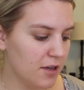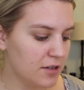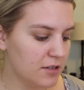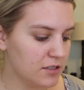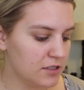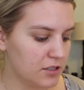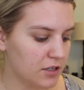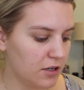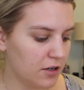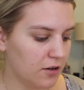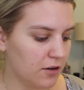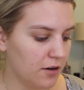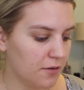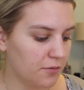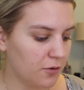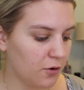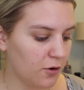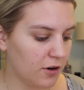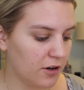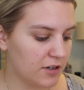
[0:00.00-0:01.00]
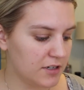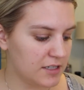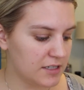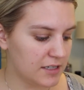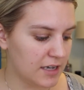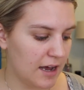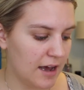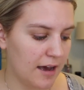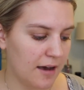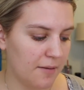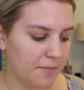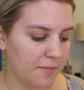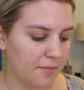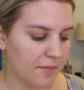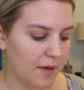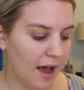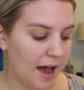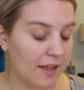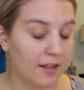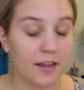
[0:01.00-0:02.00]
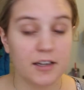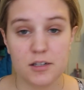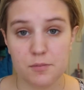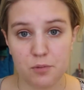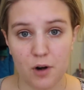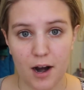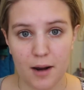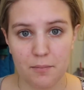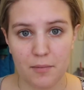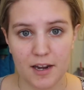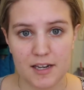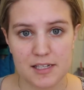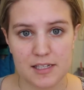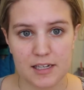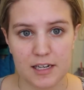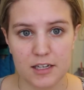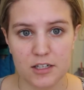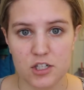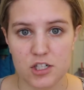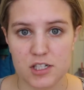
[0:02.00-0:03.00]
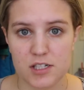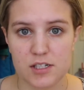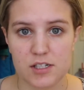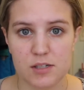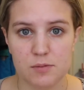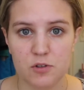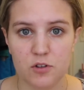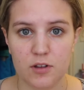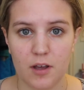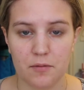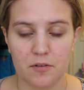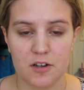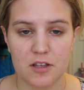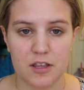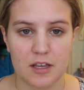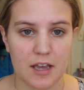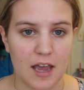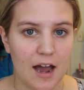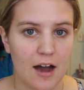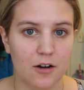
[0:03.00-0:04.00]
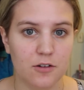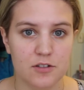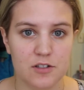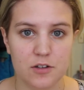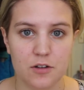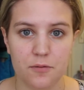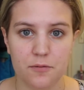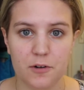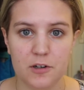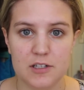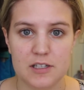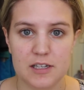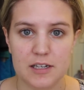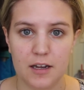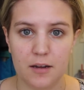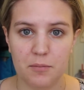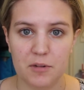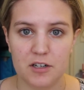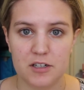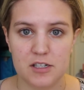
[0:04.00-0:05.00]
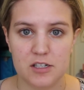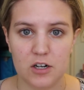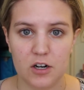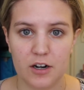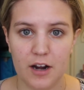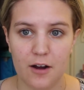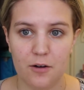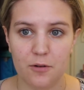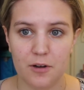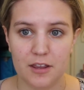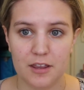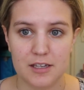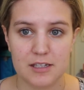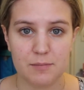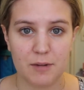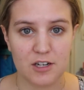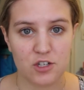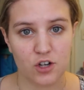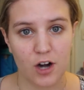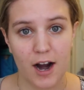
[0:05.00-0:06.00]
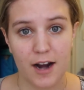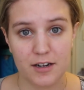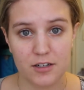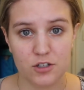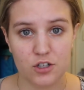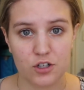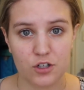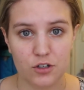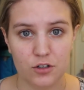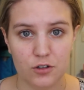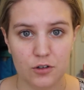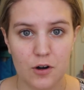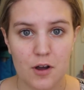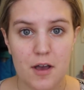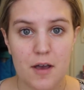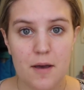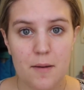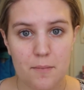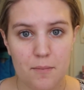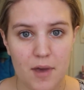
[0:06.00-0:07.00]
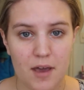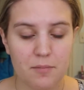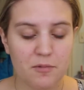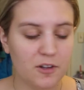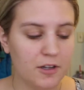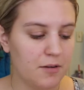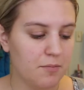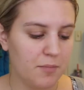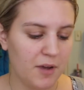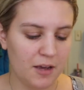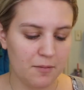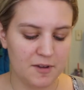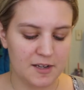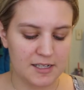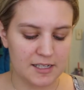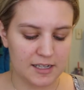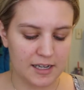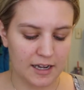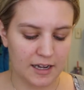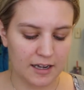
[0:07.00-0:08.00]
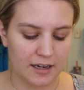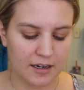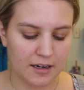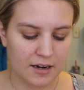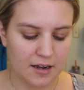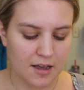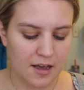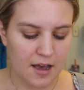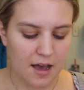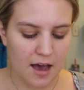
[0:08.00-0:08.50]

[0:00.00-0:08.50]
So of course I like to prime my skin just to smooth everything out. So the first thing I'm going to start out with is my tried and true Maybelline Baby Skin.